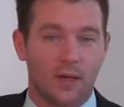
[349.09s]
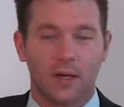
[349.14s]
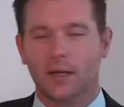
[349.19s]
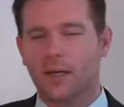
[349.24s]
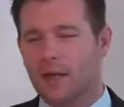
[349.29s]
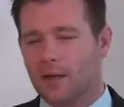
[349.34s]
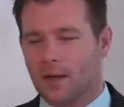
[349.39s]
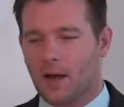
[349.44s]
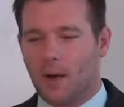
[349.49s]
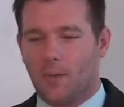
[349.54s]

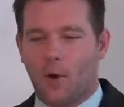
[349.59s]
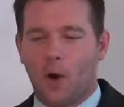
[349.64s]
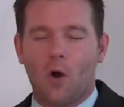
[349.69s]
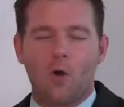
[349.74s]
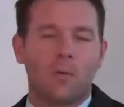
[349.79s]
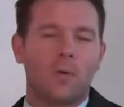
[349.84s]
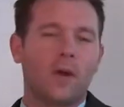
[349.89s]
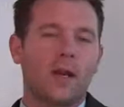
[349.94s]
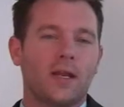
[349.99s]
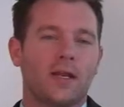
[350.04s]
again, I'm
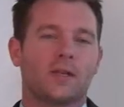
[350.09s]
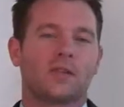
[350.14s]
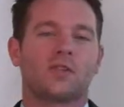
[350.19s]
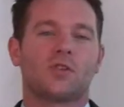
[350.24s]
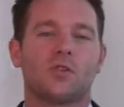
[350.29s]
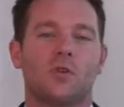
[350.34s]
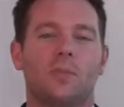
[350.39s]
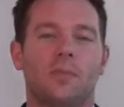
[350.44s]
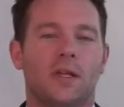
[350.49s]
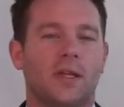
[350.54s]
already
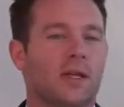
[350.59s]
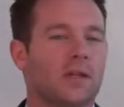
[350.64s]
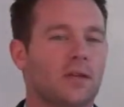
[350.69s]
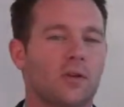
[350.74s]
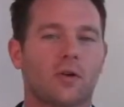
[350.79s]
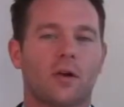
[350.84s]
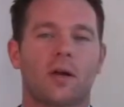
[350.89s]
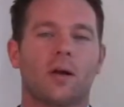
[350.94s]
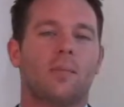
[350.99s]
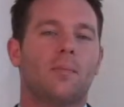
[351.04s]
assuming that
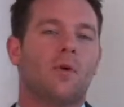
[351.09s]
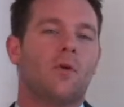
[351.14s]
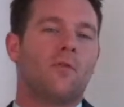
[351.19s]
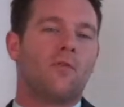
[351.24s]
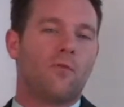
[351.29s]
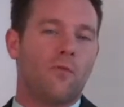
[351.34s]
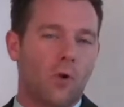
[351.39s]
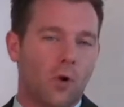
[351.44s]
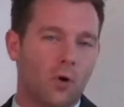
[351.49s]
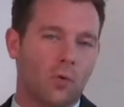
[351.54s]
they're going to
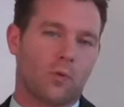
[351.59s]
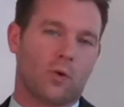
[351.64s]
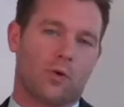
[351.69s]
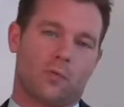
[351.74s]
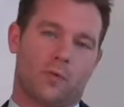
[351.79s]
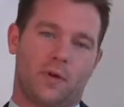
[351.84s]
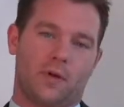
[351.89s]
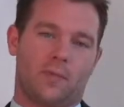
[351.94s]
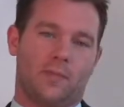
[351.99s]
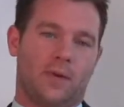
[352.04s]
move
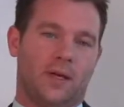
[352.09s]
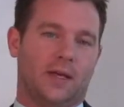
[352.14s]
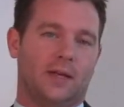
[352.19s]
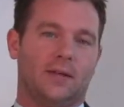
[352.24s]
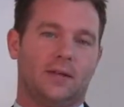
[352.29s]
forward with me.